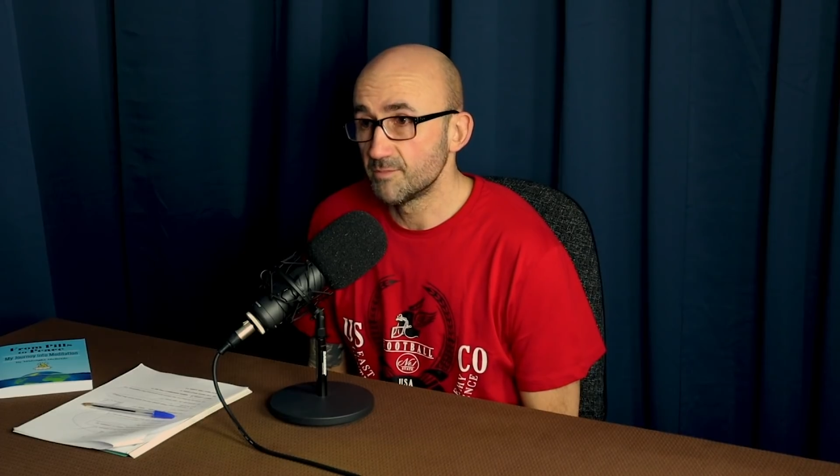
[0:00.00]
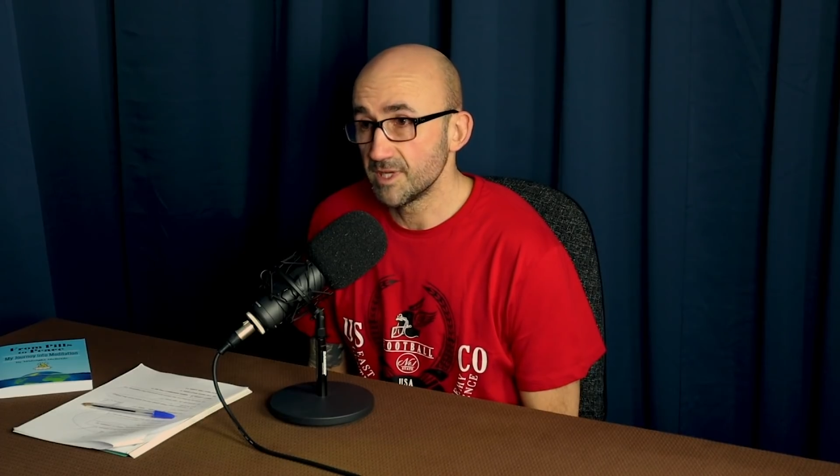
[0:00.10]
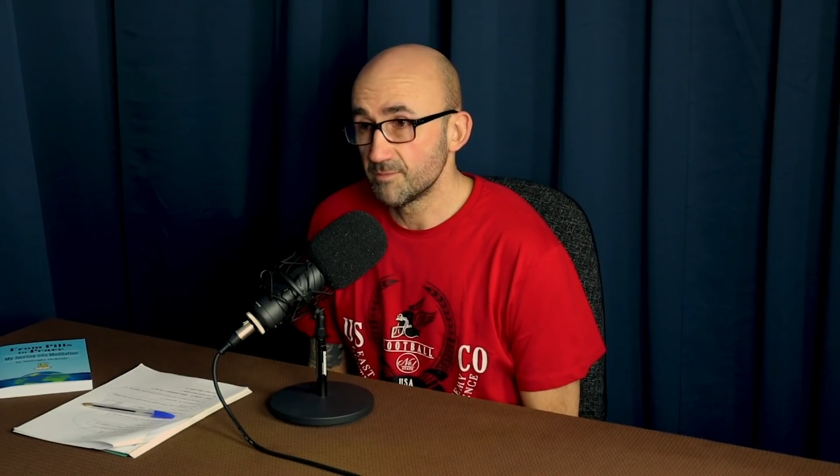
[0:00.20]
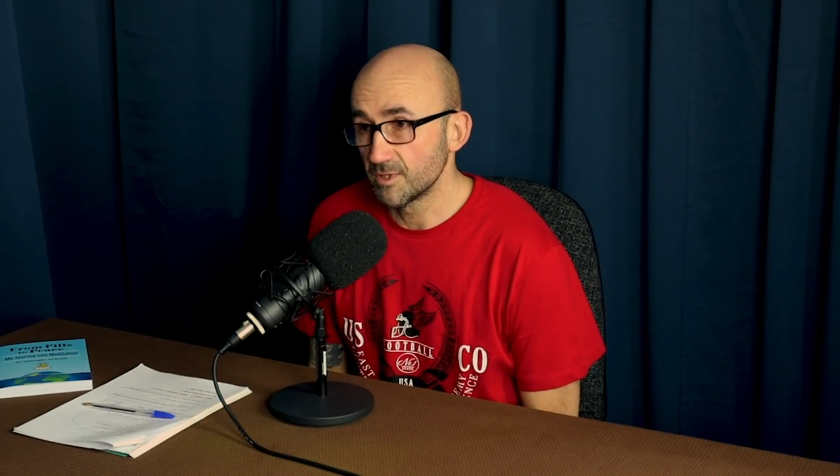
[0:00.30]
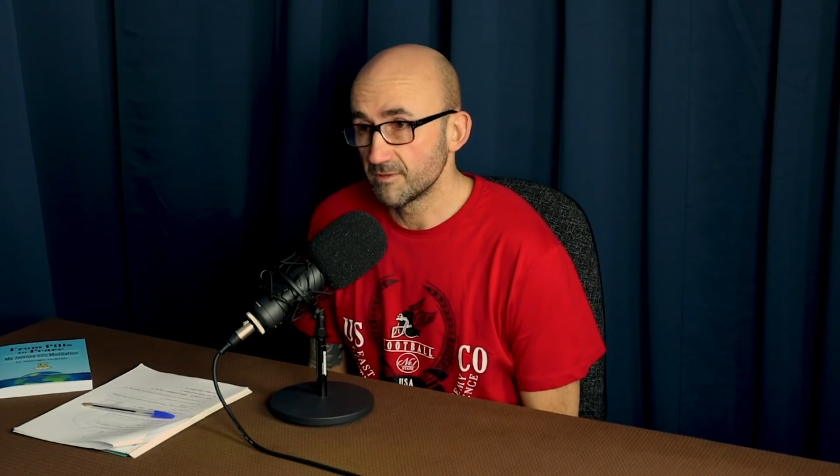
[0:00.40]

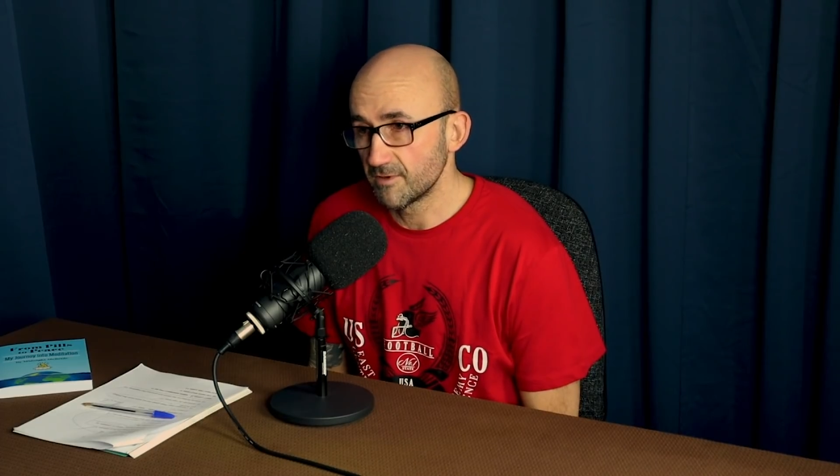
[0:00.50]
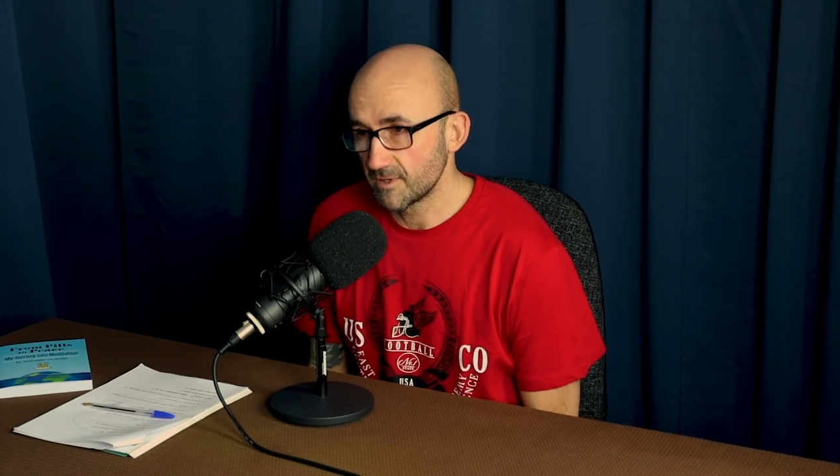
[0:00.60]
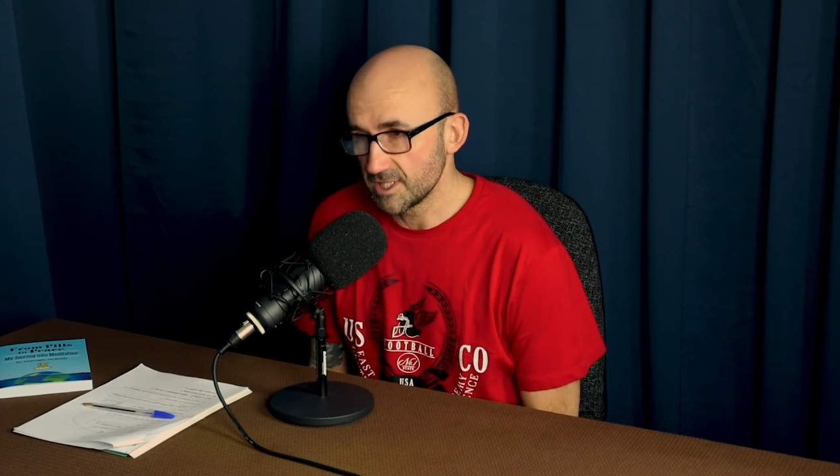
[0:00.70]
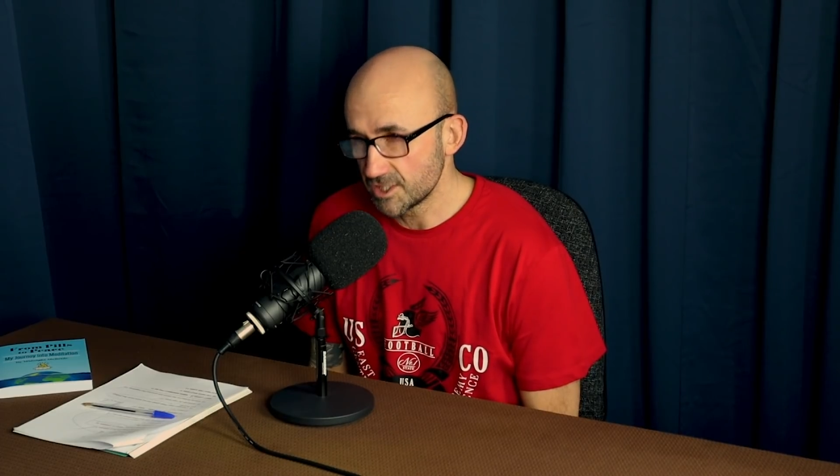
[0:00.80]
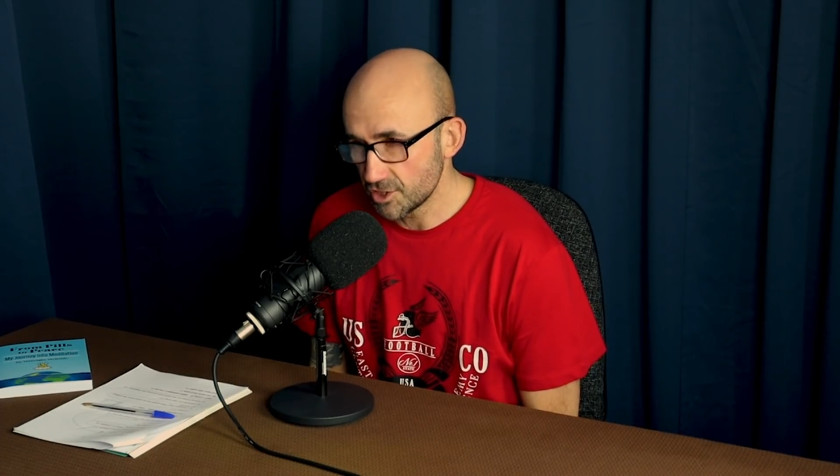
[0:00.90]
people are
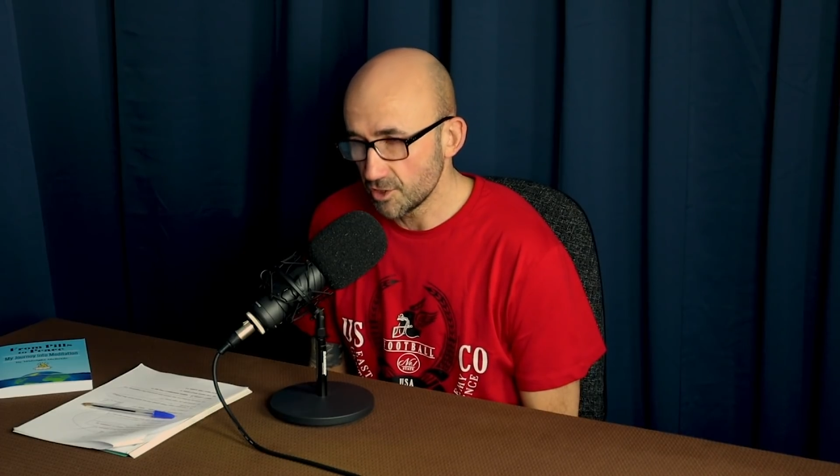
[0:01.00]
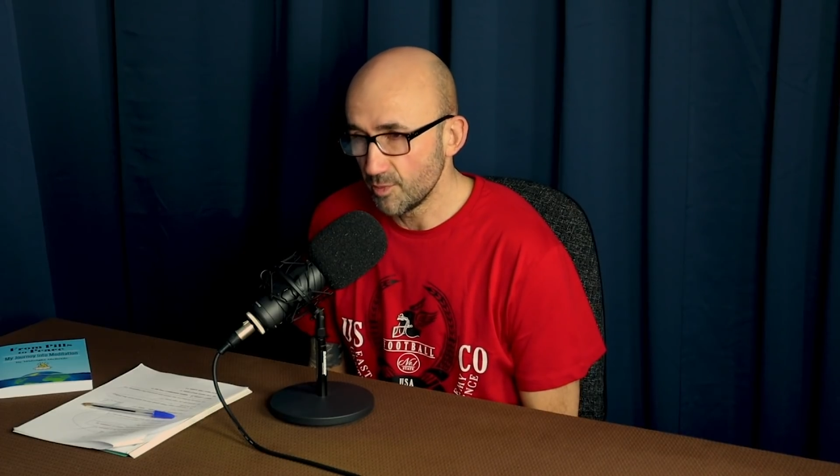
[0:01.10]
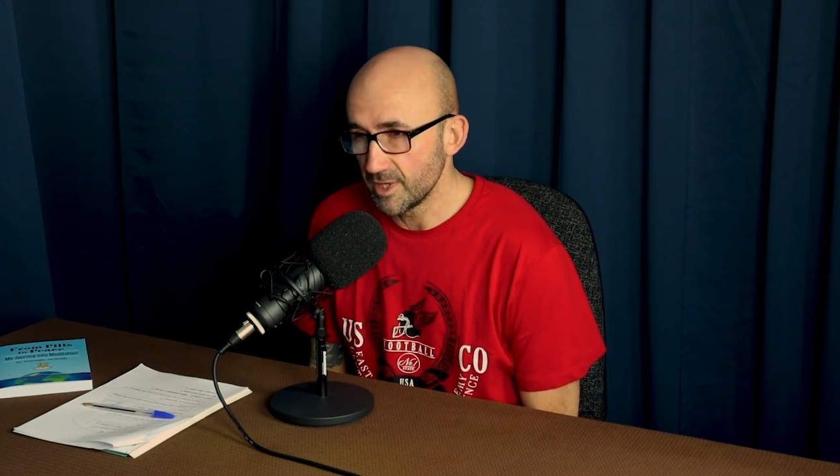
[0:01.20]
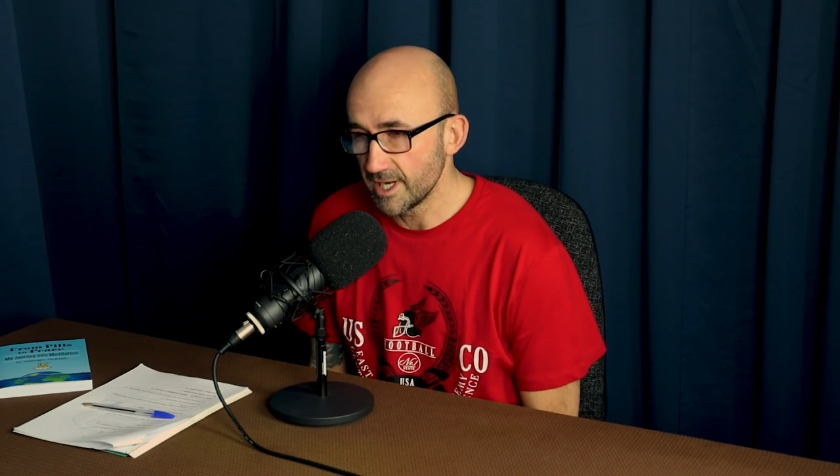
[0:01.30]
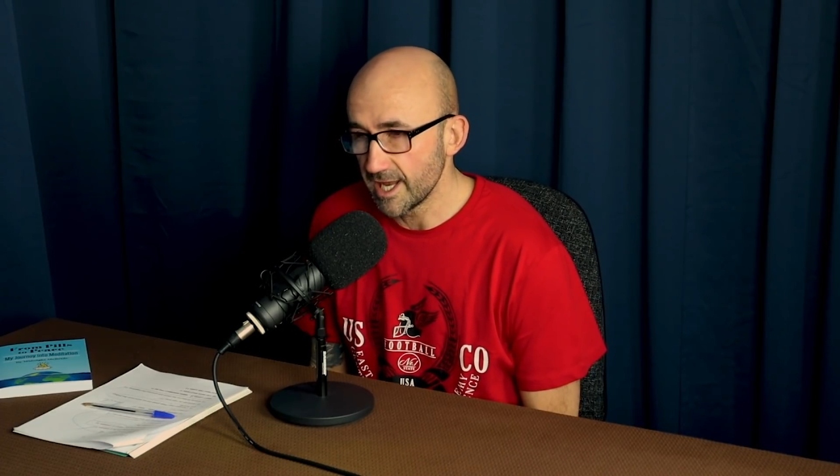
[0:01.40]
fucking
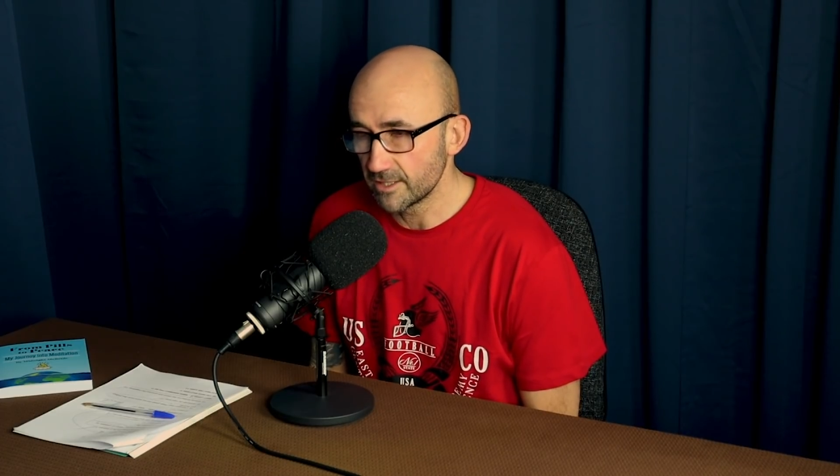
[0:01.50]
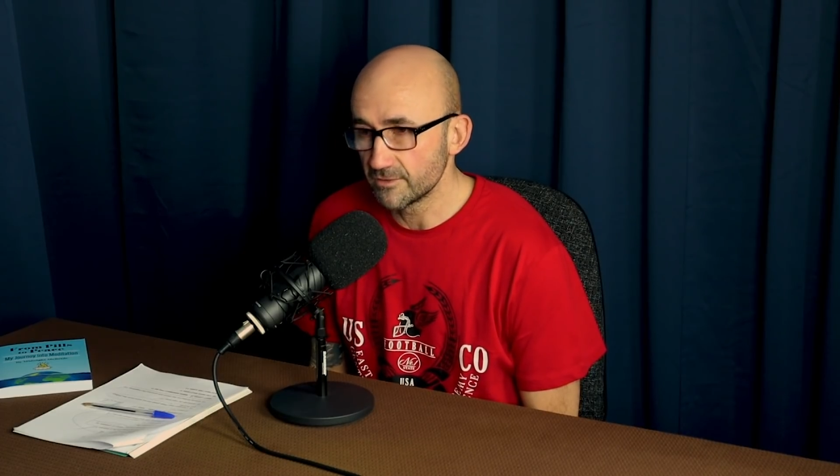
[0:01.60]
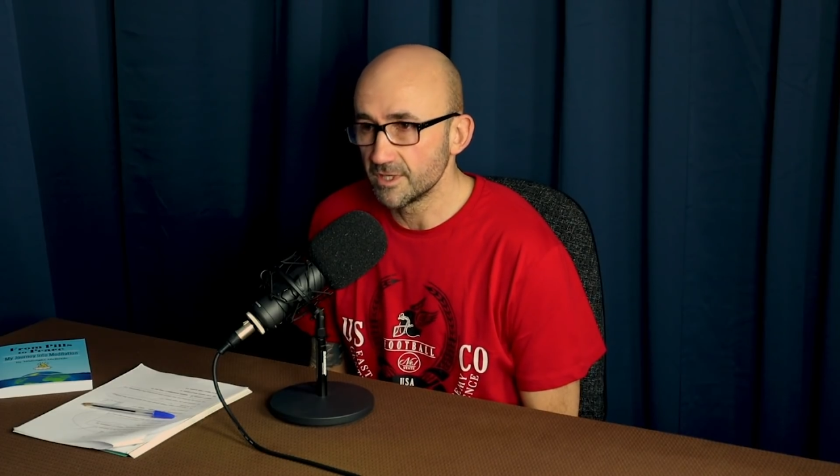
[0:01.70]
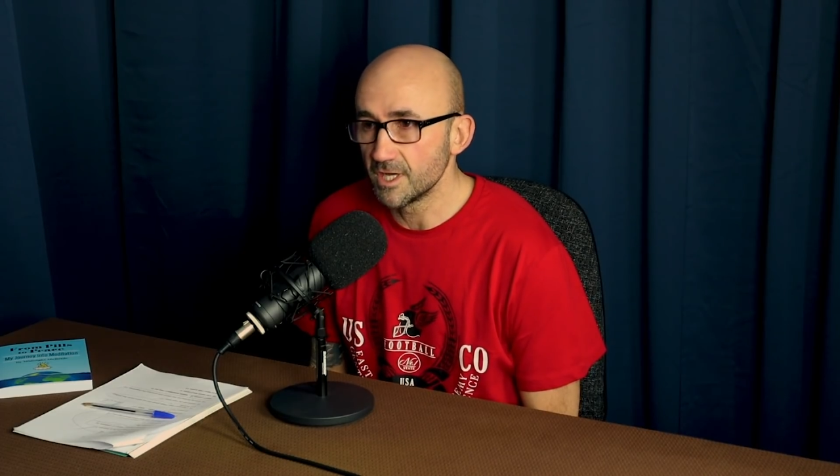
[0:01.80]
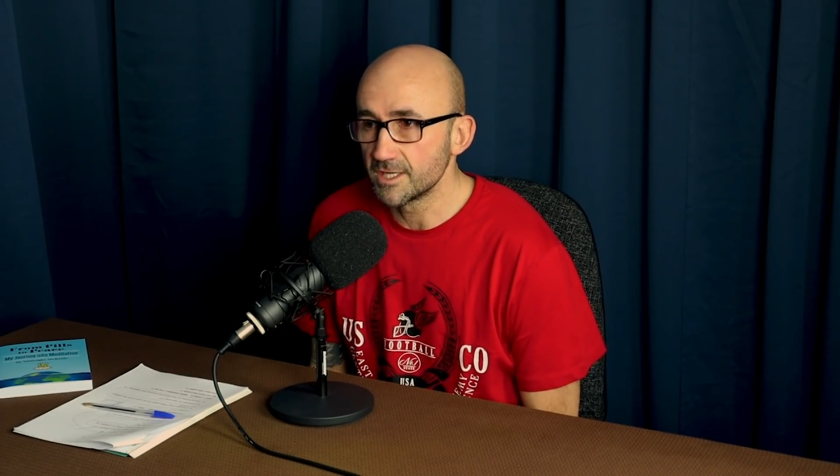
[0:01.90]
stupid and ignorant,